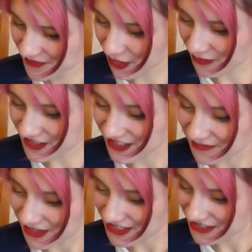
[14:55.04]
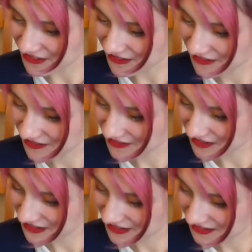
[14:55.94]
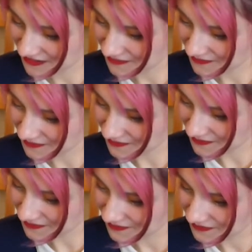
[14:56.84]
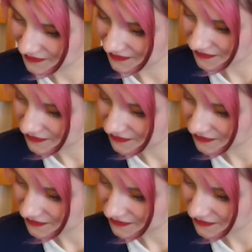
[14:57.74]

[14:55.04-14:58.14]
Her black dress, worn and